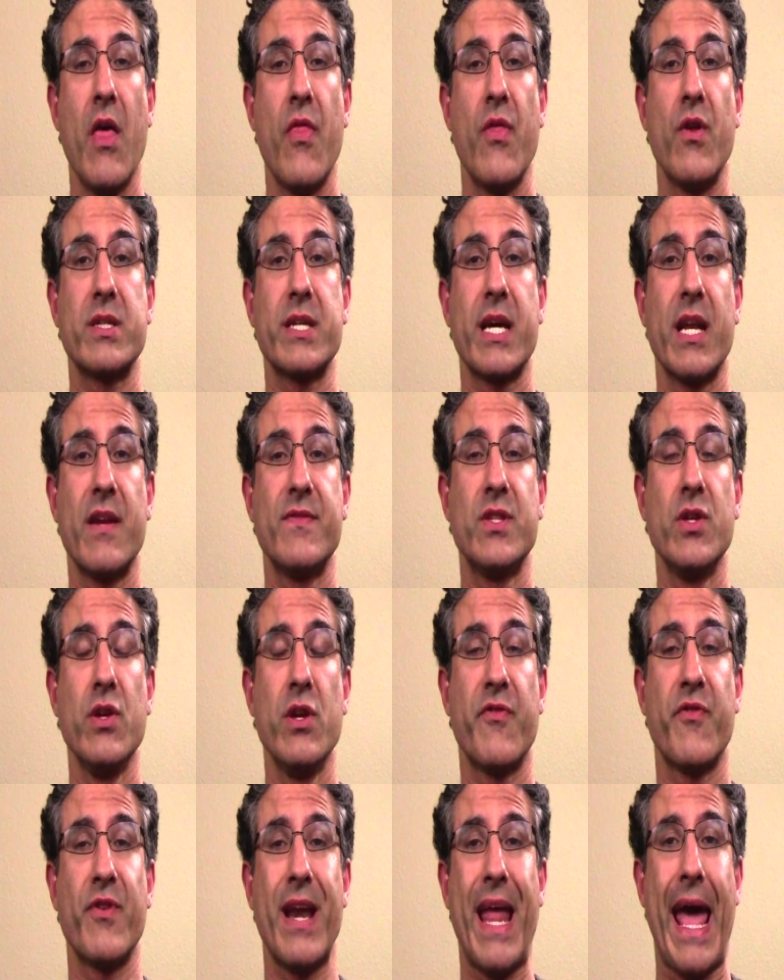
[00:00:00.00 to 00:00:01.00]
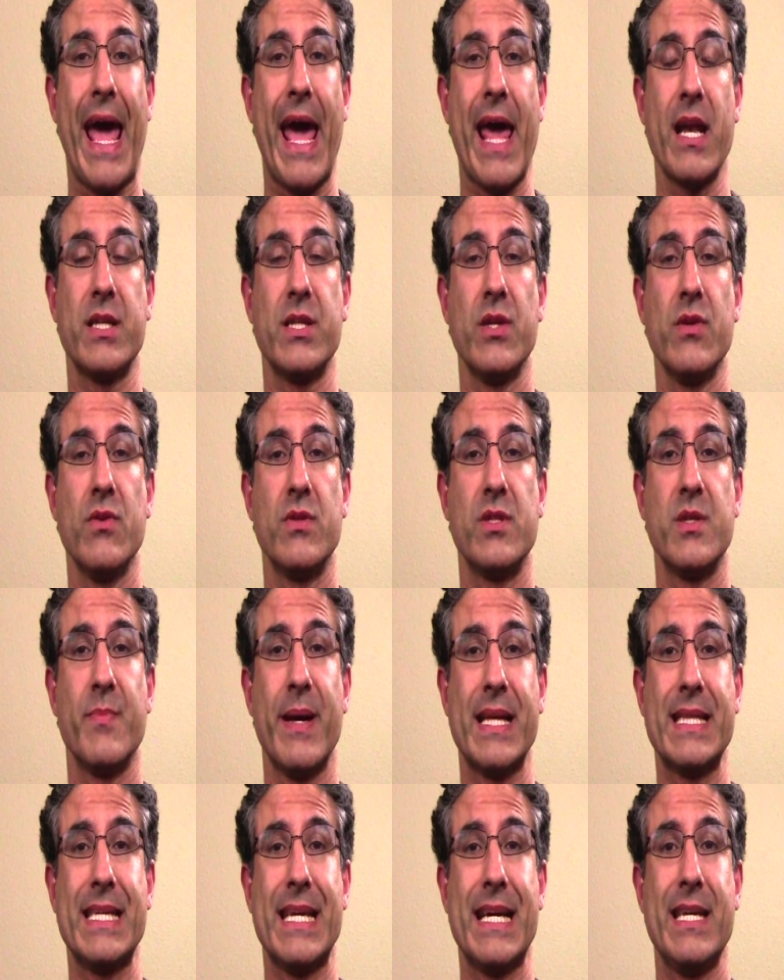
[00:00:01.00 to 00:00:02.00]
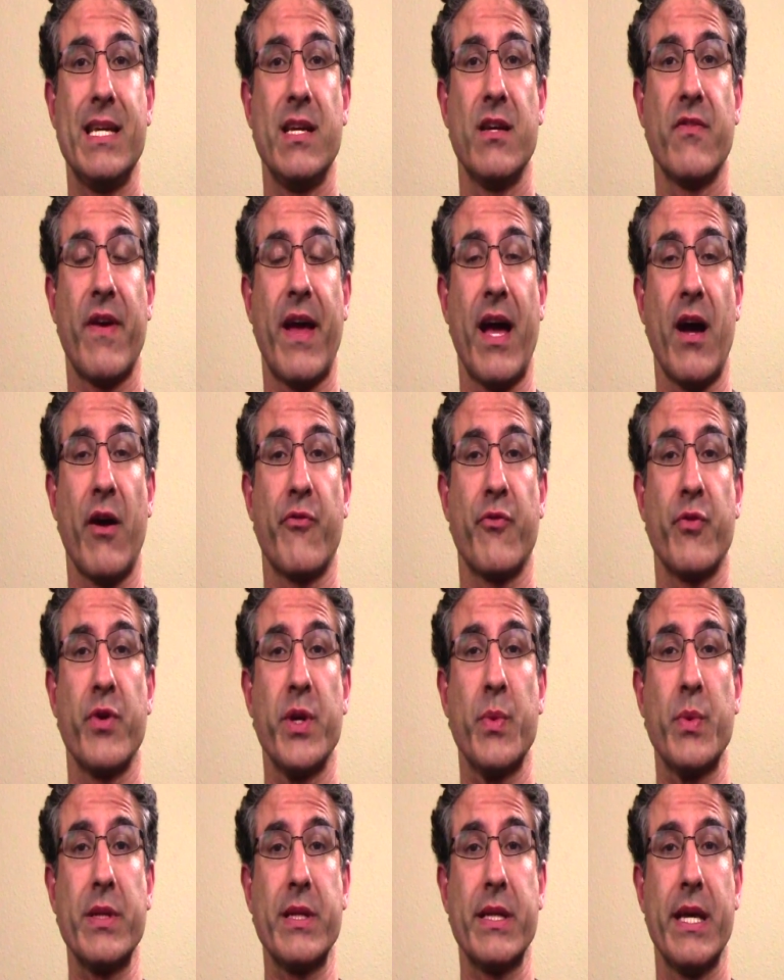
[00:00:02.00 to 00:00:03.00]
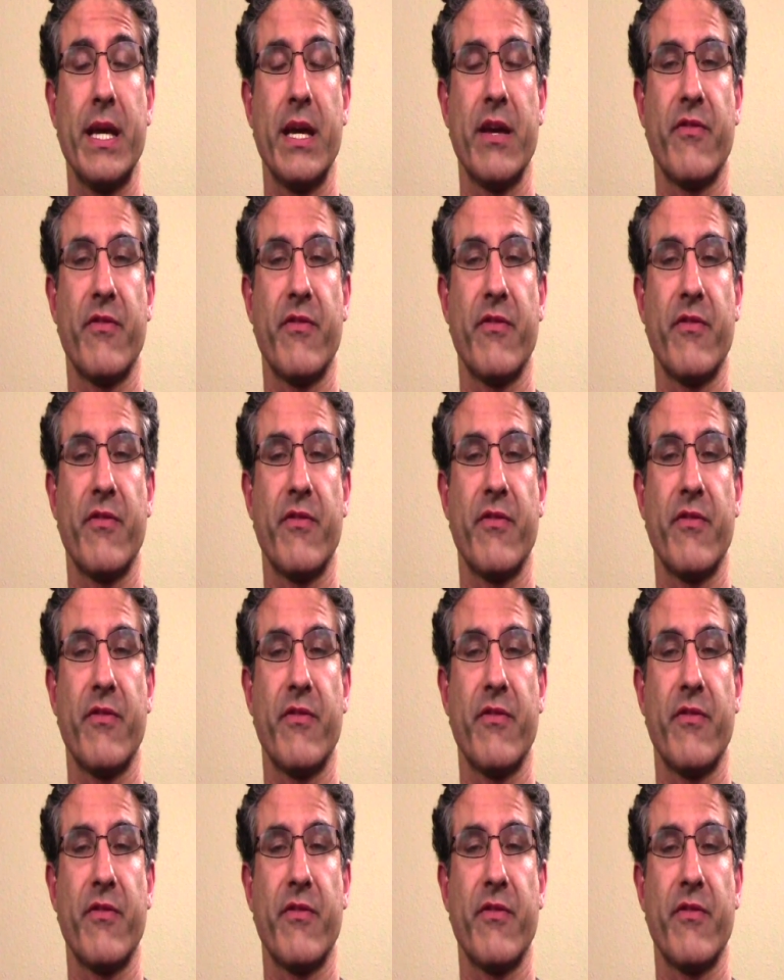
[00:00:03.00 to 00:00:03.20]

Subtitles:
There's kind of two different attitudes about the idea of how frequently,